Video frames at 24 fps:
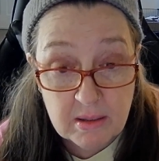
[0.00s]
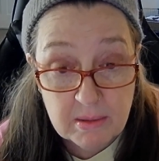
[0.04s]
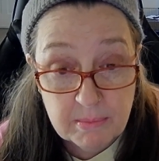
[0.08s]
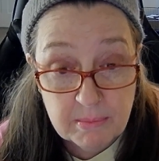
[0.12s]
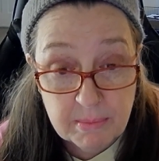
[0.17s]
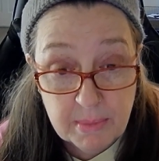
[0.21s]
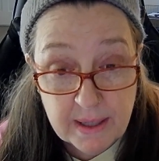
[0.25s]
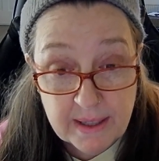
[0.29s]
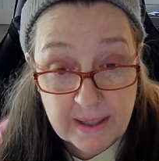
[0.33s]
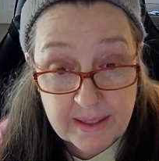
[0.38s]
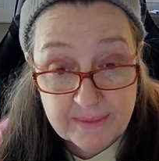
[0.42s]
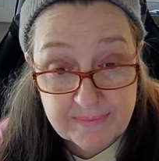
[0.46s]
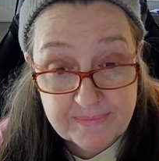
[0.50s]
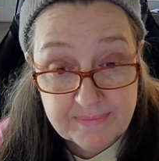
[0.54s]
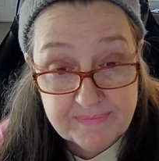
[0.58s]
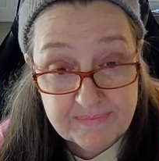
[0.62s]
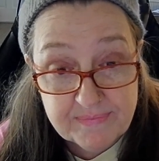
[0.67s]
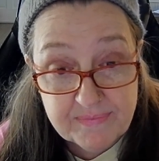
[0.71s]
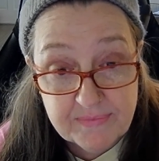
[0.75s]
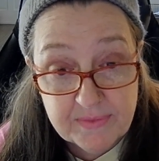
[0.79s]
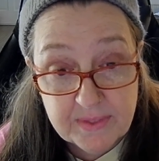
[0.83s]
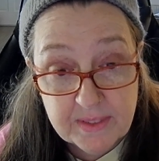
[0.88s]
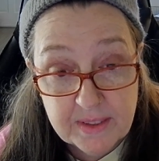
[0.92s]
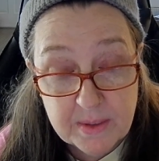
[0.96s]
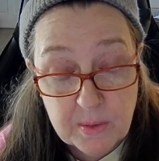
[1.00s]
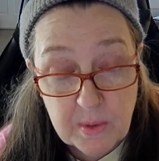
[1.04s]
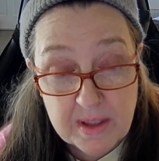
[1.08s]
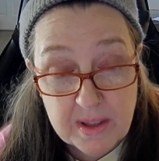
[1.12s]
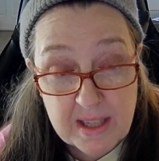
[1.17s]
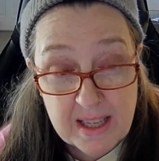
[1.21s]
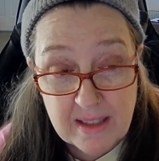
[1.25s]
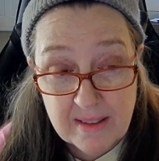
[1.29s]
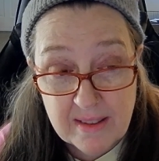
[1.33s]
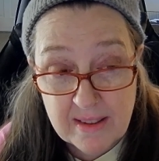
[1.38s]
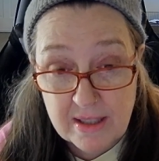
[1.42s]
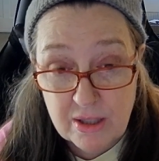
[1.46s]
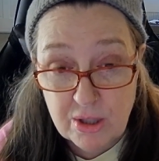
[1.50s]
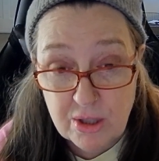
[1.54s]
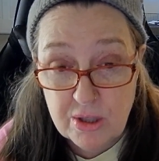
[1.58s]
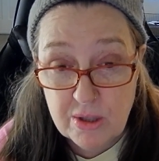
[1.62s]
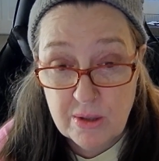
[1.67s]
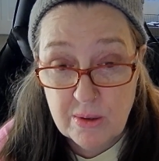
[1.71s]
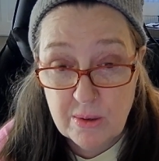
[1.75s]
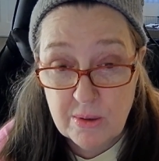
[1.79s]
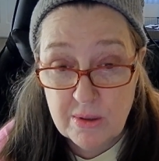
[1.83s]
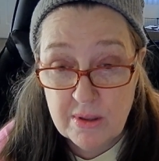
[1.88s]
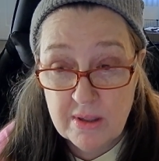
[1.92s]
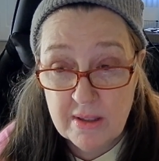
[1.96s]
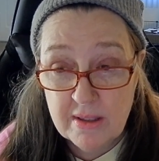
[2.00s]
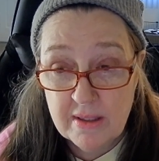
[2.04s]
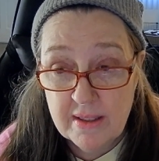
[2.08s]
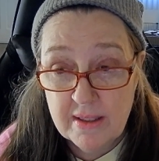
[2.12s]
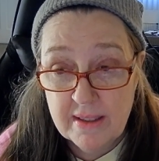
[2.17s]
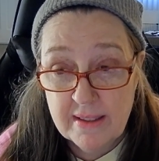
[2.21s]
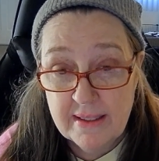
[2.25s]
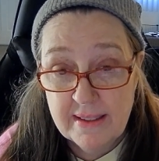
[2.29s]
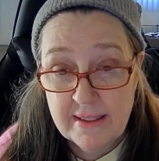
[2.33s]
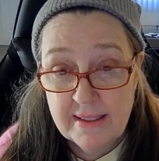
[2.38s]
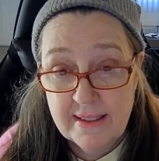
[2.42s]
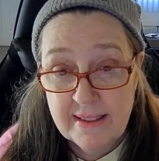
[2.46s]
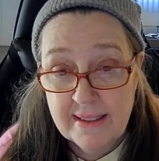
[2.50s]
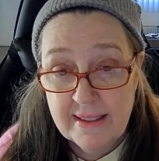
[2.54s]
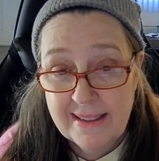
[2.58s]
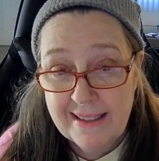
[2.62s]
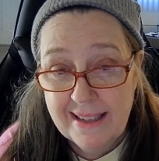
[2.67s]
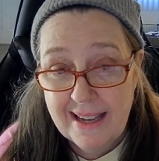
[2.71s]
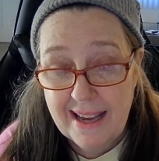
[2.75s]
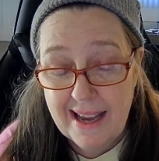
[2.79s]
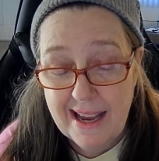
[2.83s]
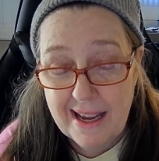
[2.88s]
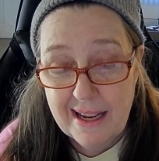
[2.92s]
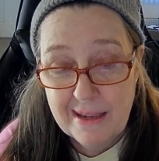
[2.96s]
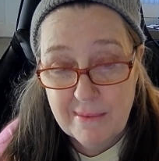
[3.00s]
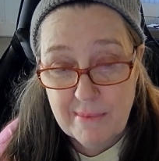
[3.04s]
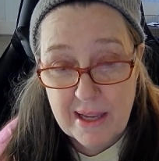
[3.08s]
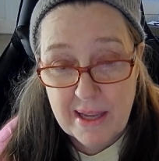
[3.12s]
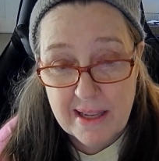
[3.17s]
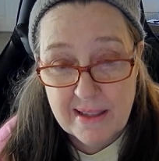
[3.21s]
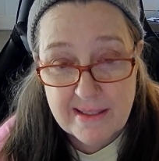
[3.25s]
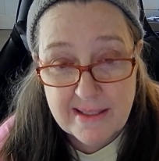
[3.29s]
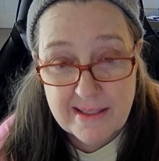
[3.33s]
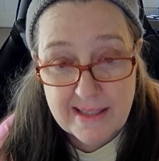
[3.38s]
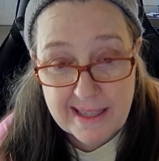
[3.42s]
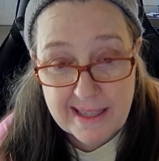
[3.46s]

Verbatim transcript: But with health issues, I'm not set